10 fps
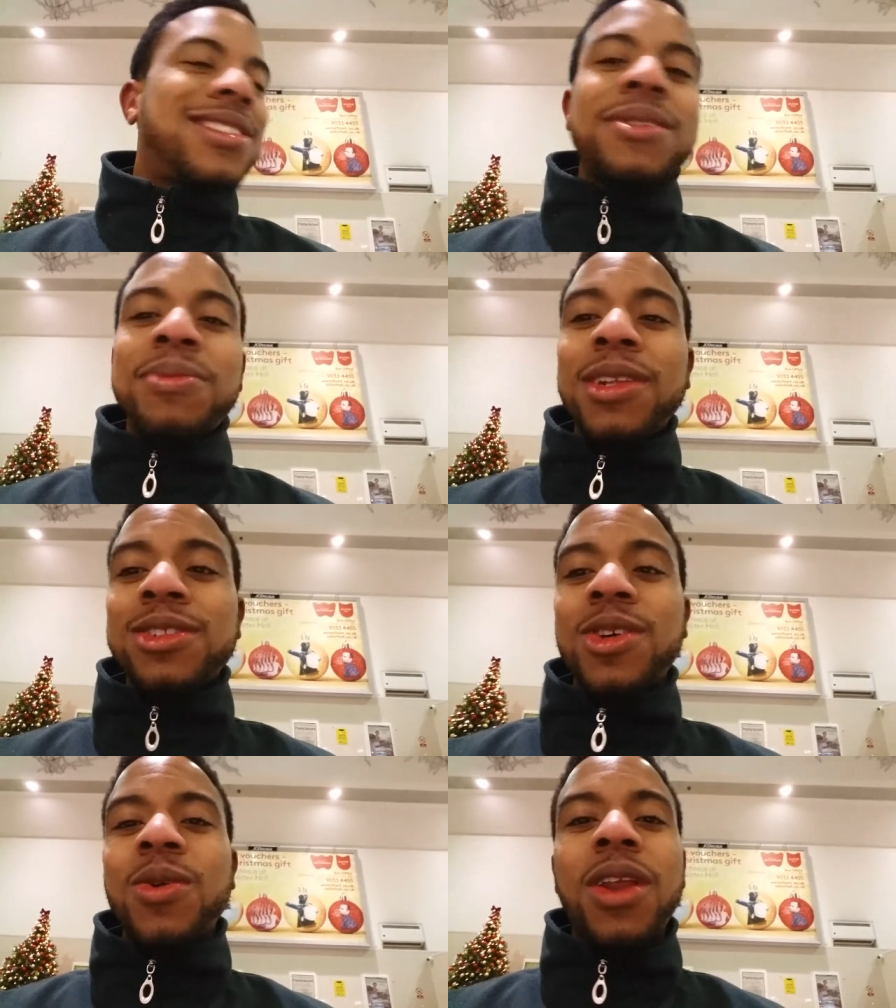
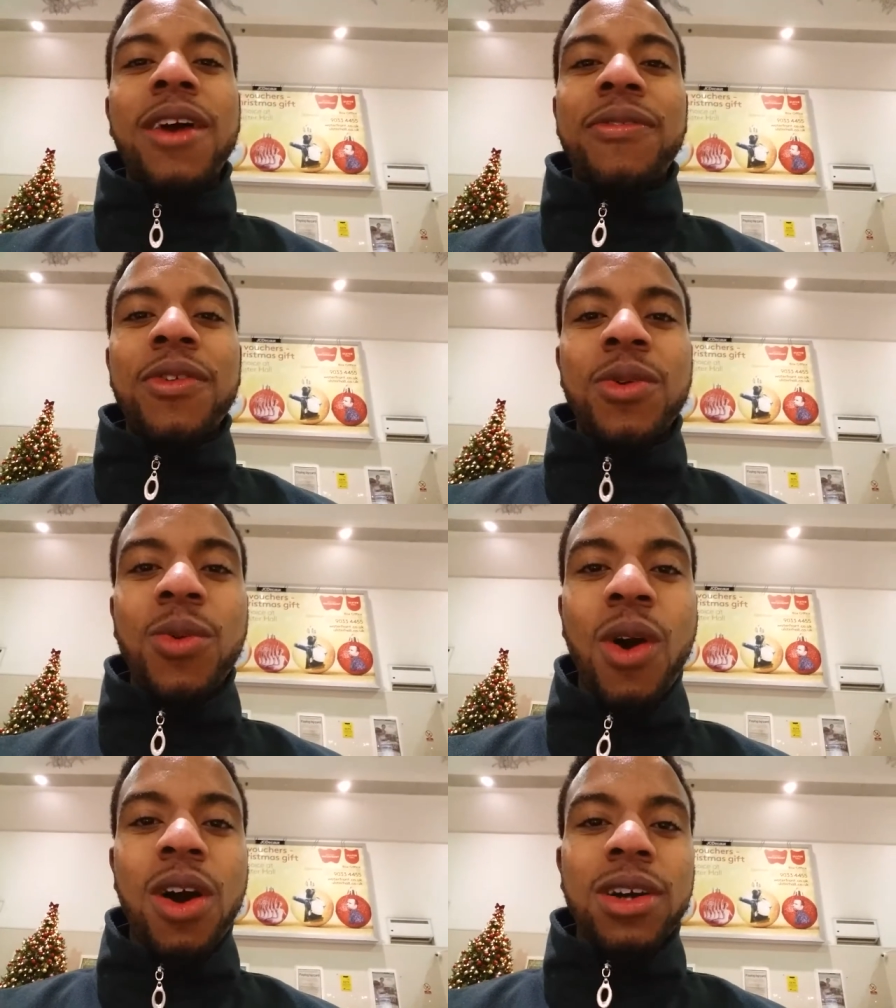Simple as going out for
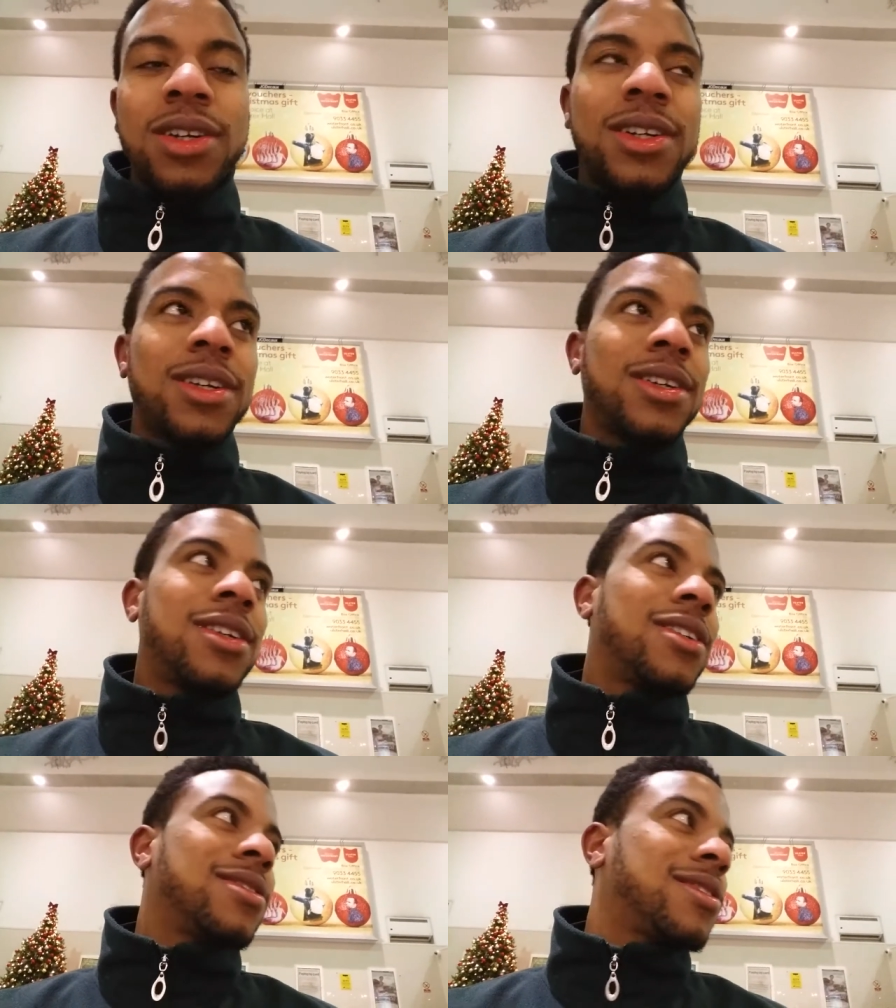a walk,
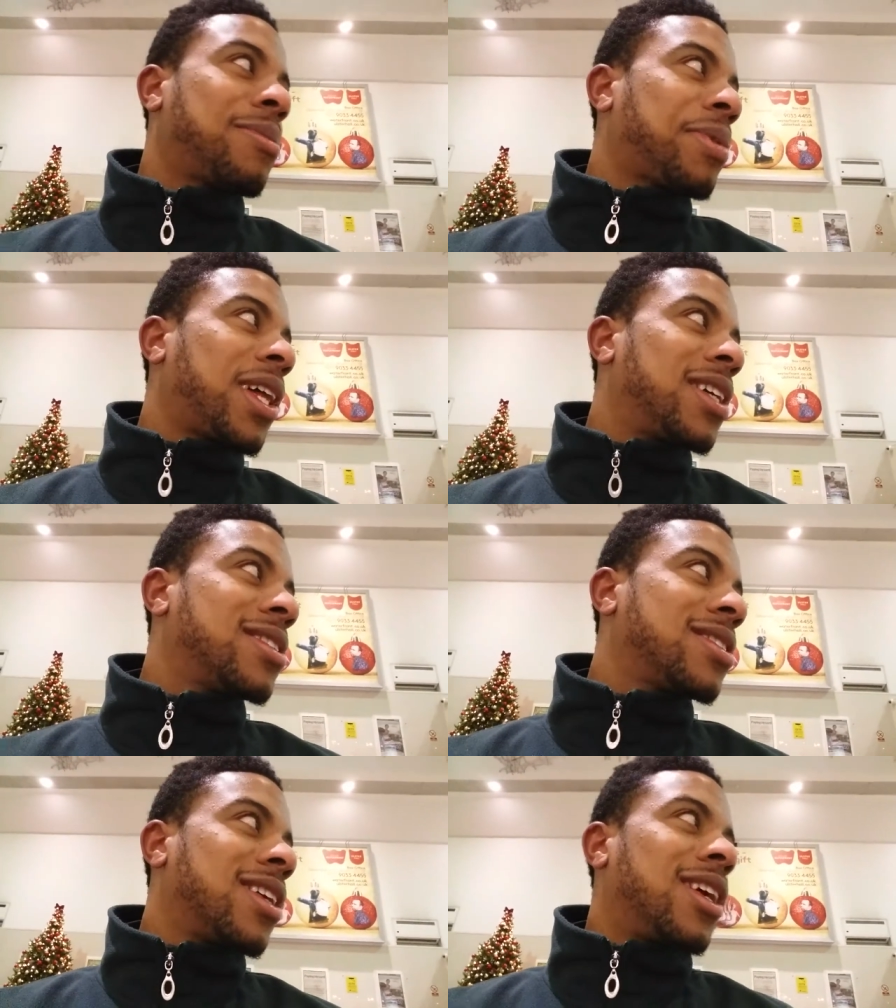simple
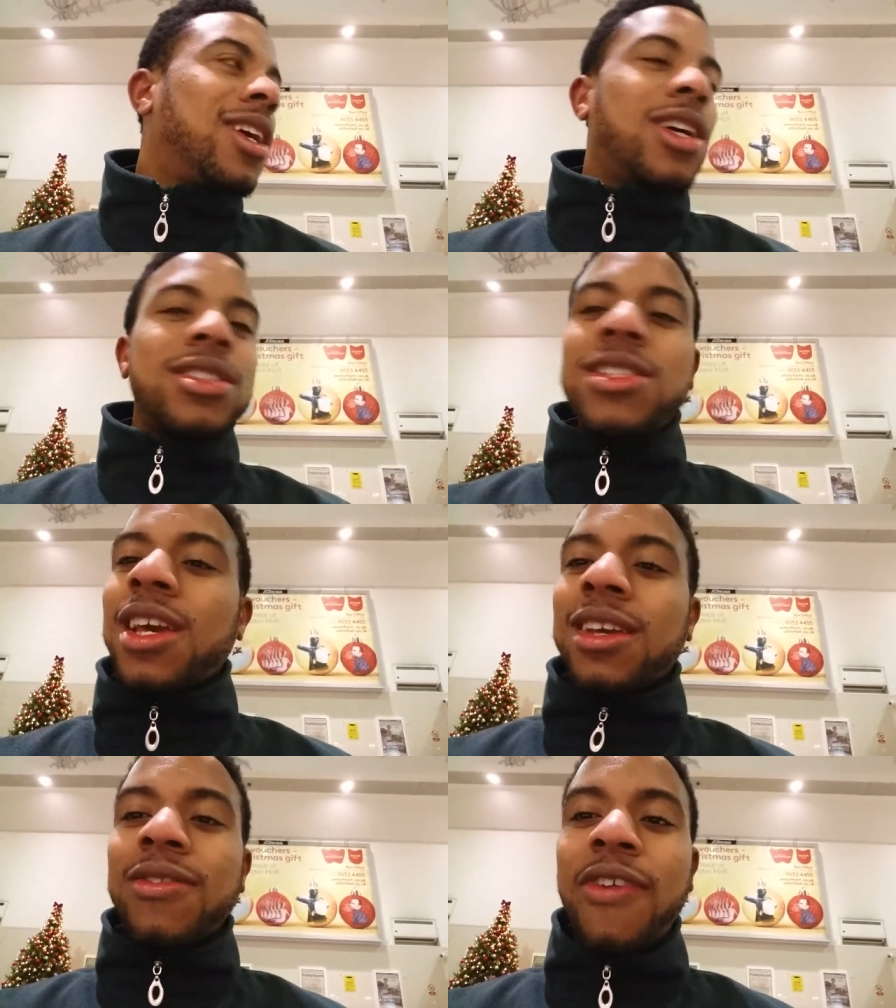as
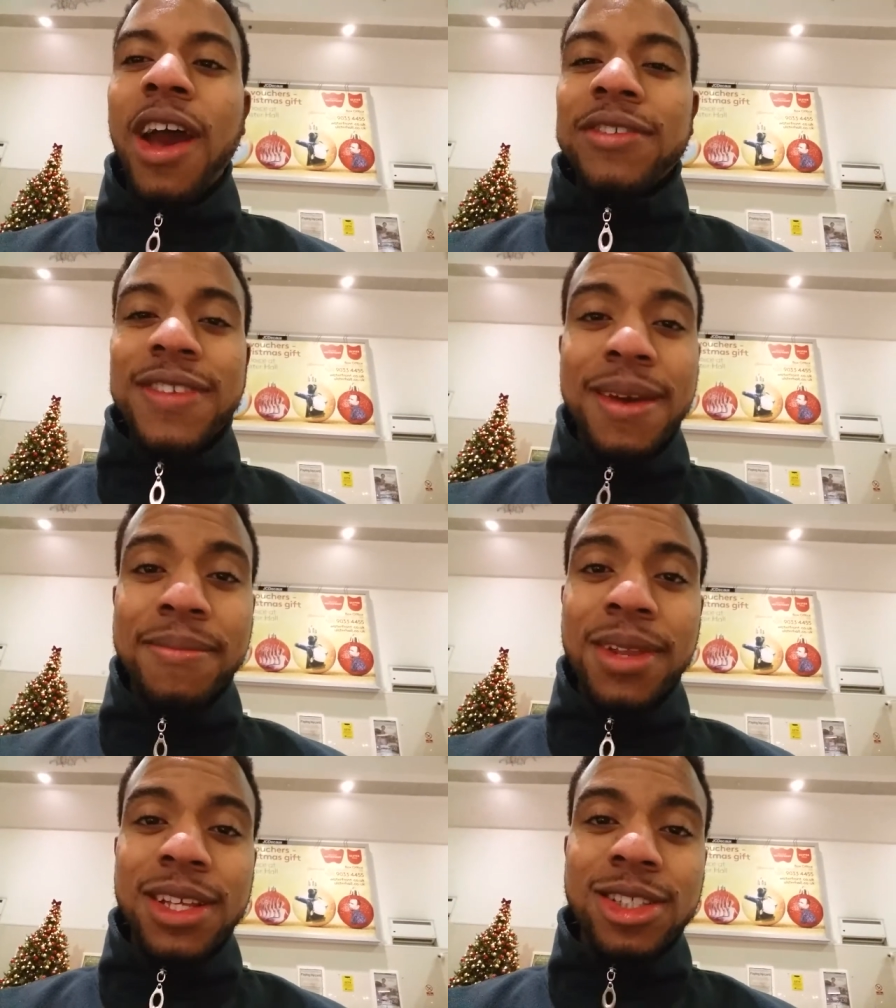taking
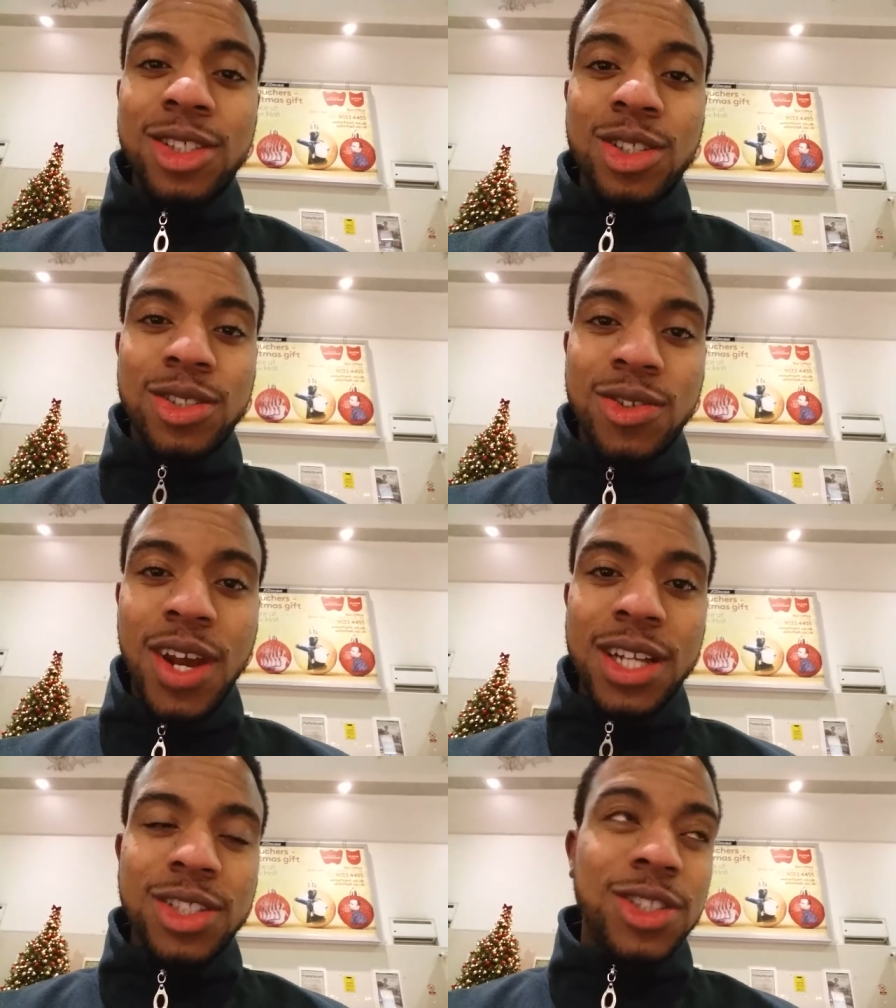5-10 minutes to
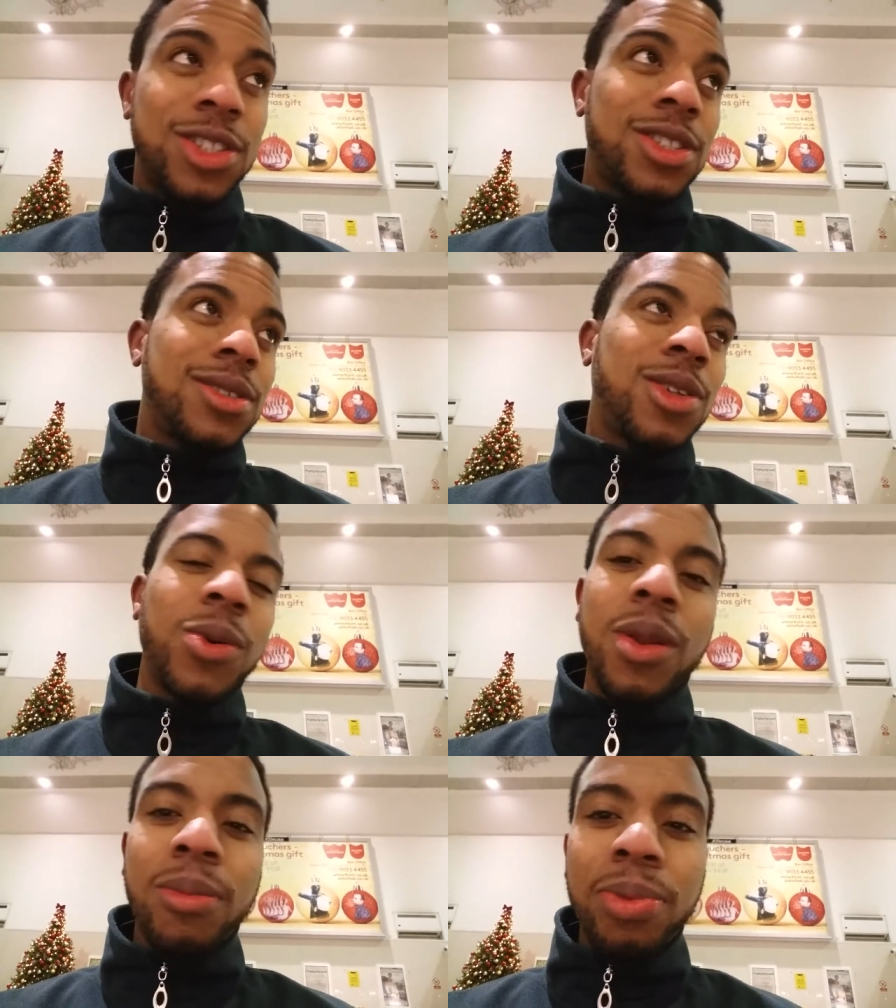stretch,
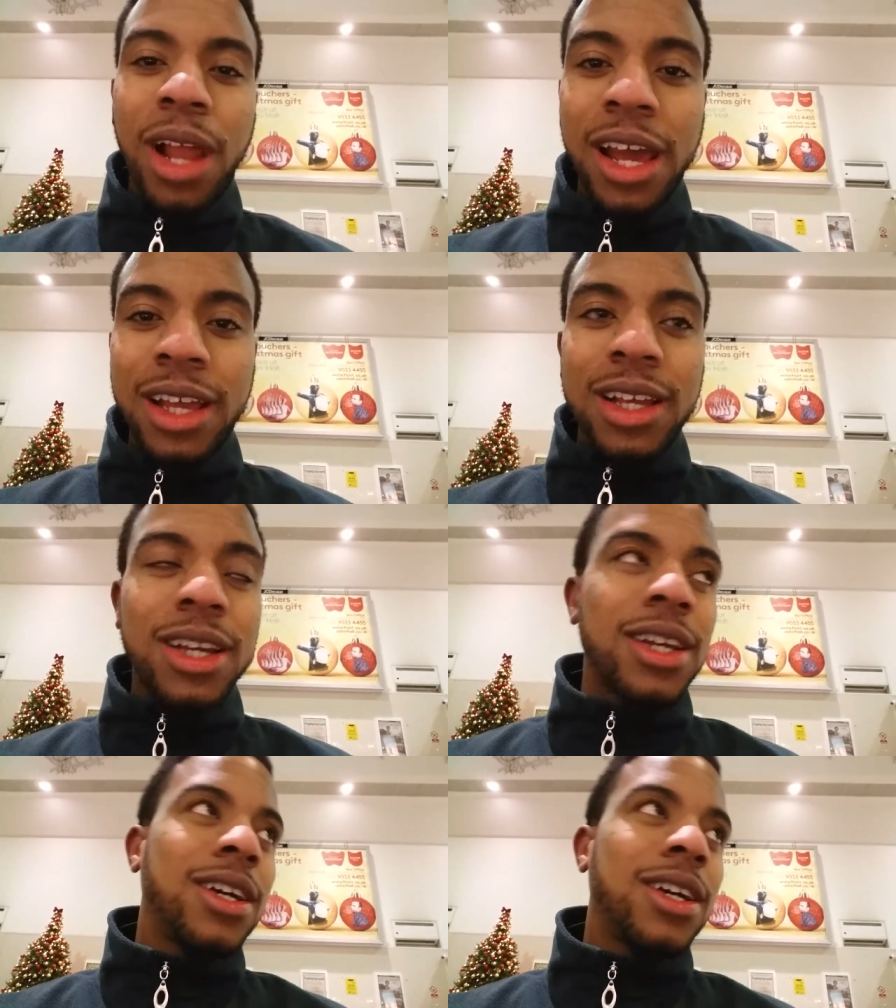doing a plank,